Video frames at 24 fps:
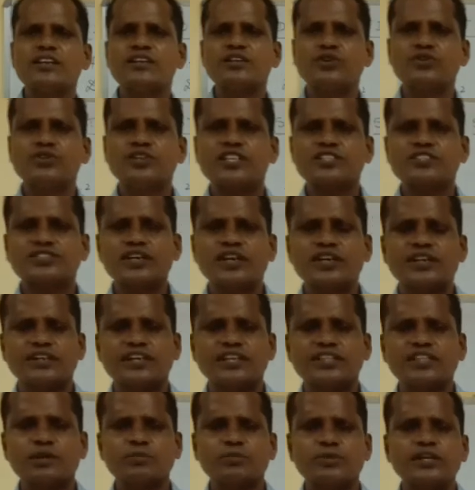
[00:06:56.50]
units are
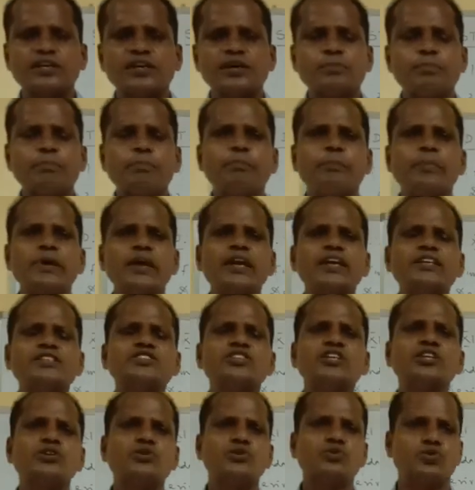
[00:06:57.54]
nothing but
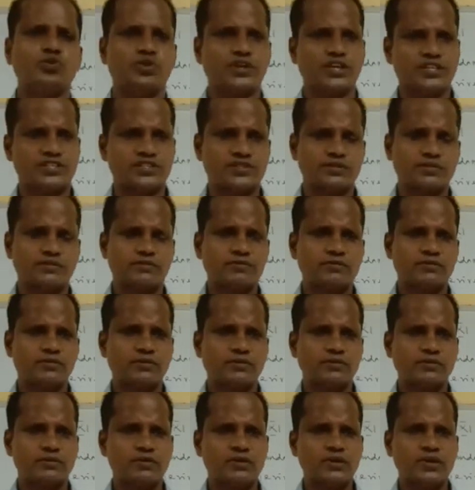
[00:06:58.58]
basic units.
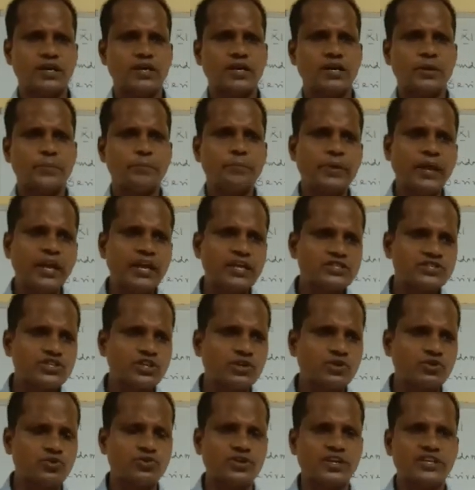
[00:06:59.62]
Basic
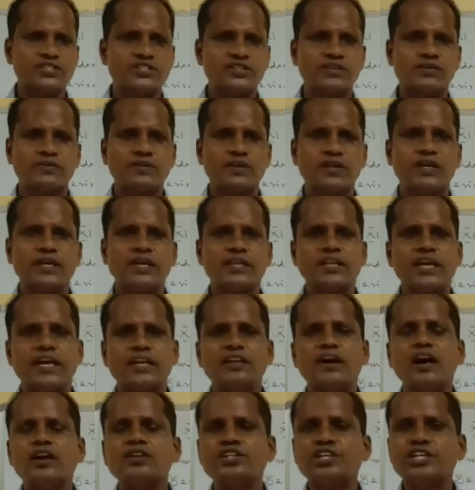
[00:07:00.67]
units. They are
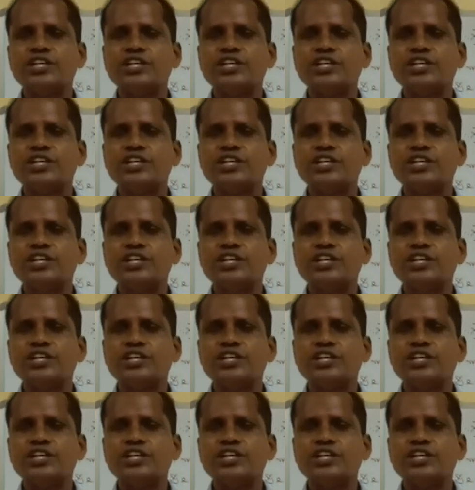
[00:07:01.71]
not